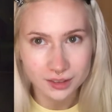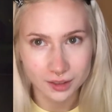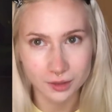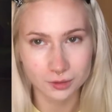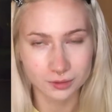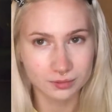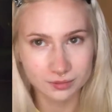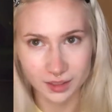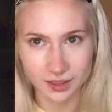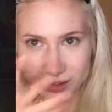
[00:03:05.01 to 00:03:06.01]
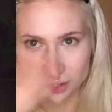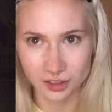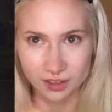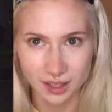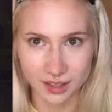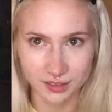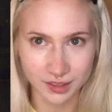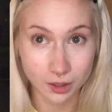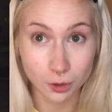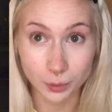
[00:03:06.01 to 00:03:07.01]
so this is just kind of
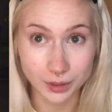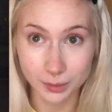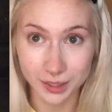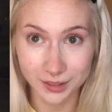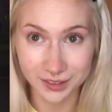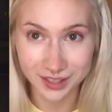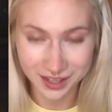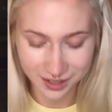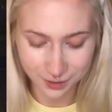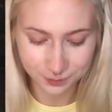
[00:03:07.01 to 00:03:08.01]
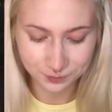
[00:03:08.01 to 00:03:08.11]
always what I look like.